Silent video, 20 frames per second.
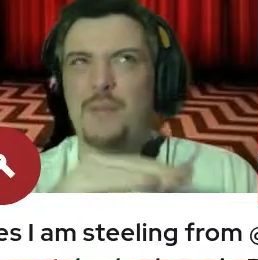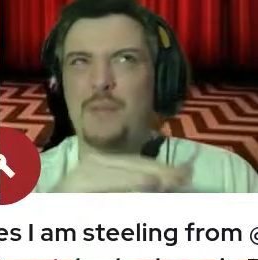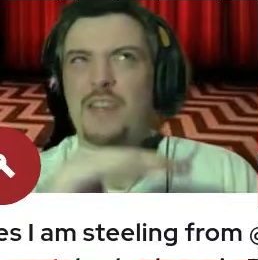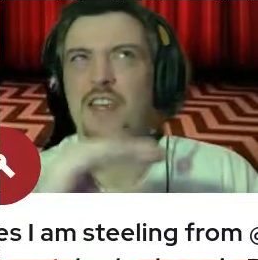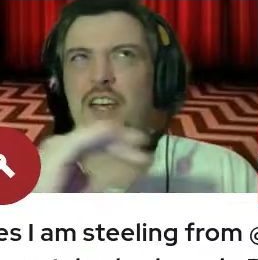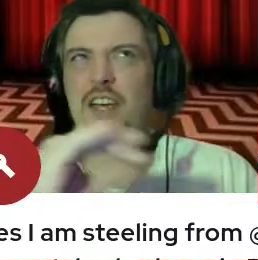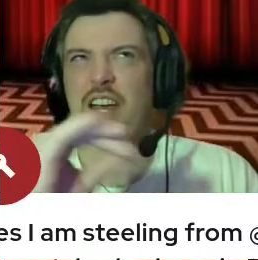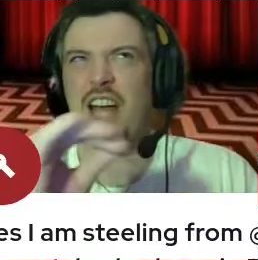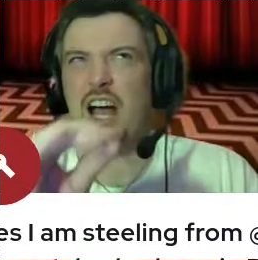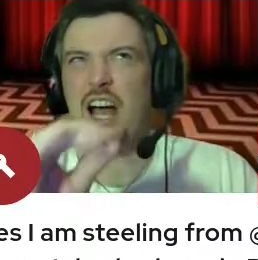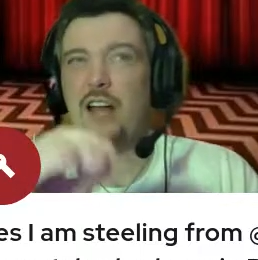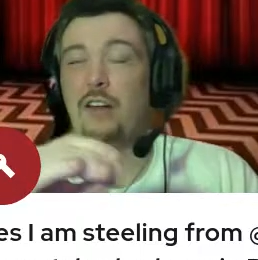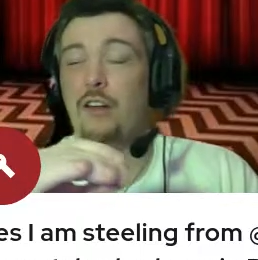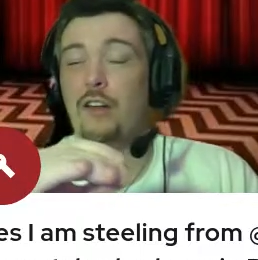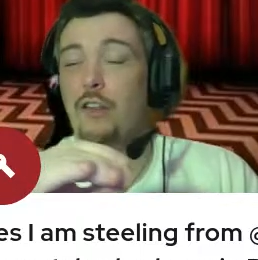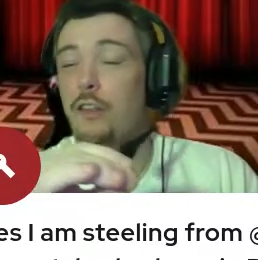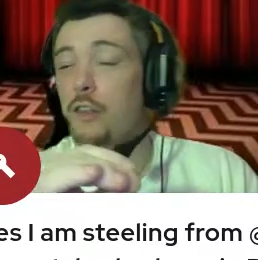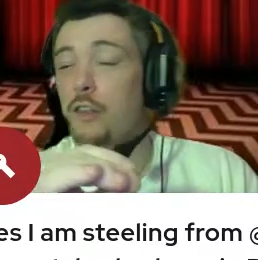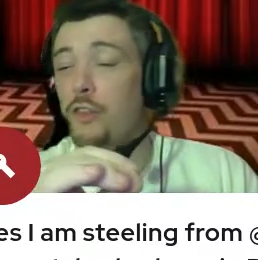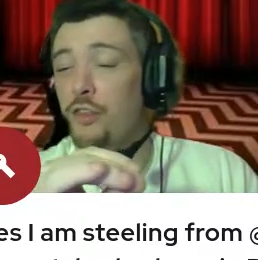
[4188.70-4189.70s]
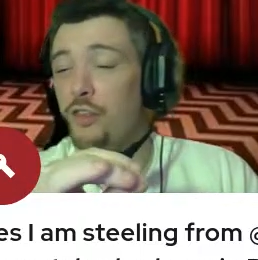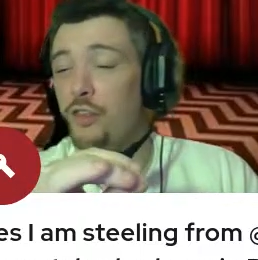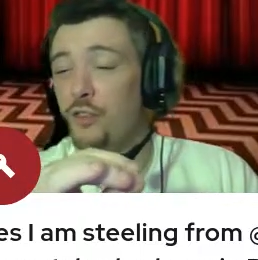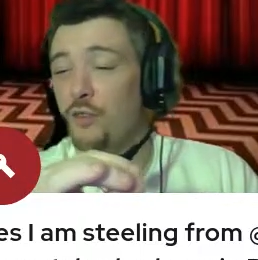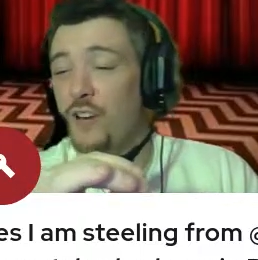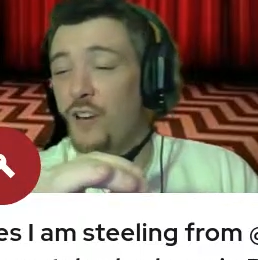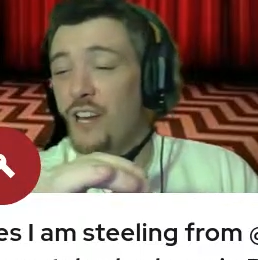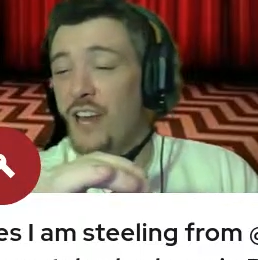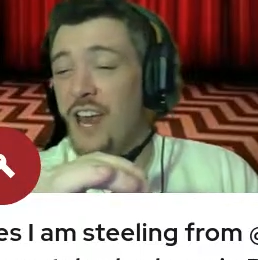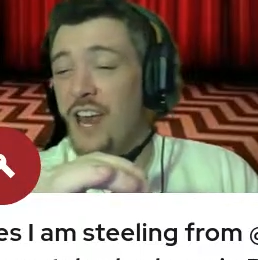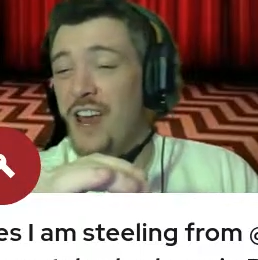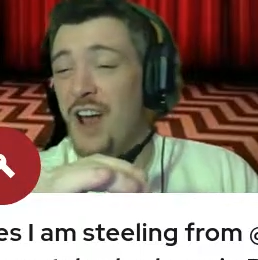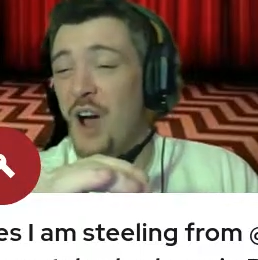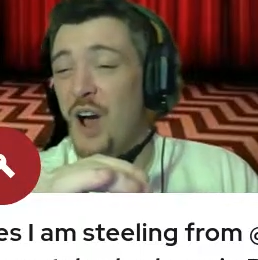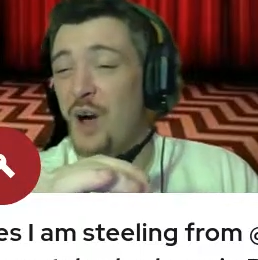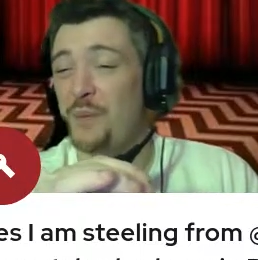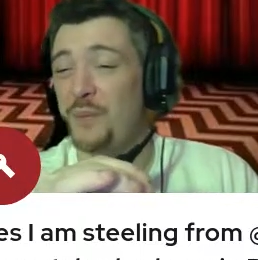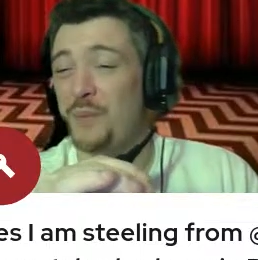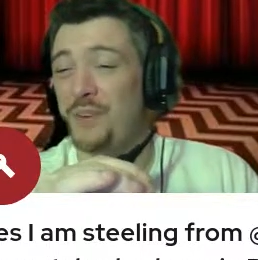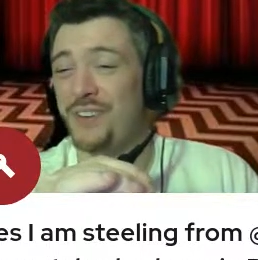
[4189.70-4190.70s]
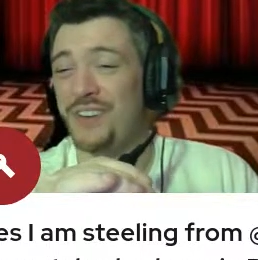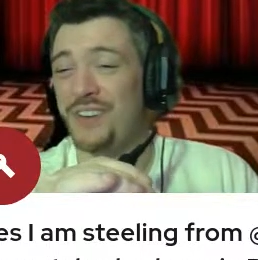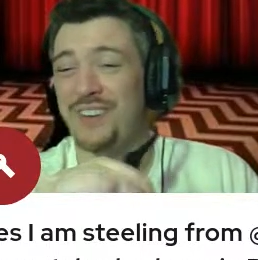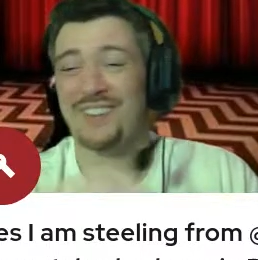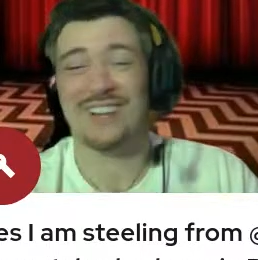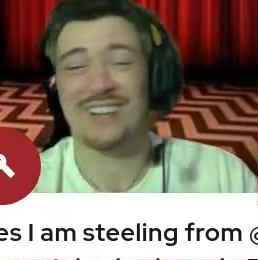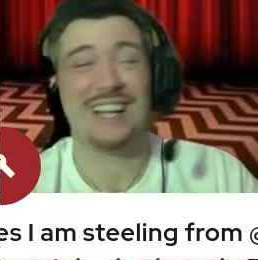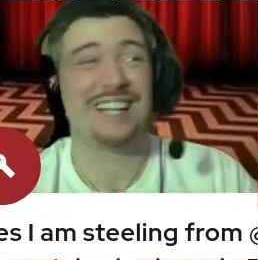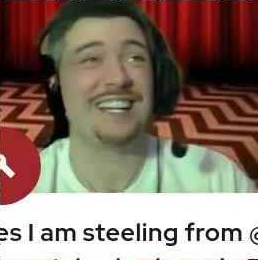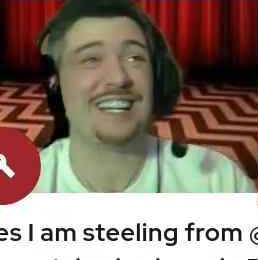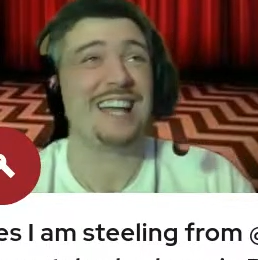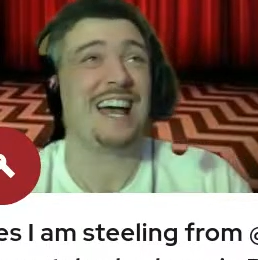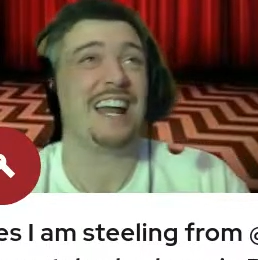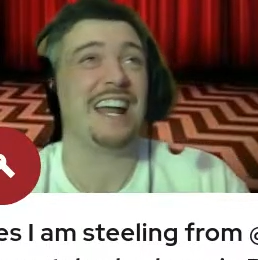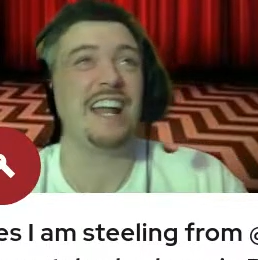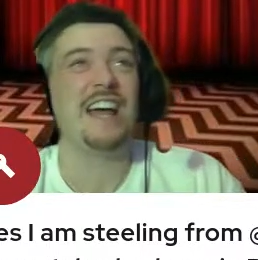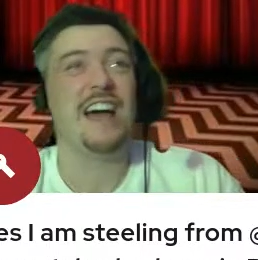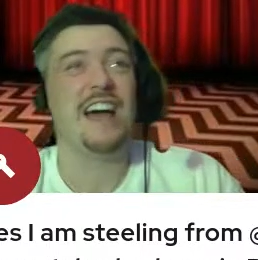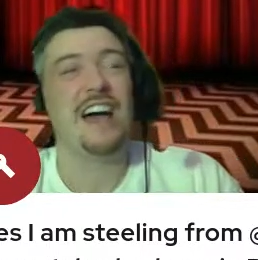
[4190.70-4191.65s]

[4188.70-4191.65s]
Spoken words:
you got to the 3-day hump or something like that,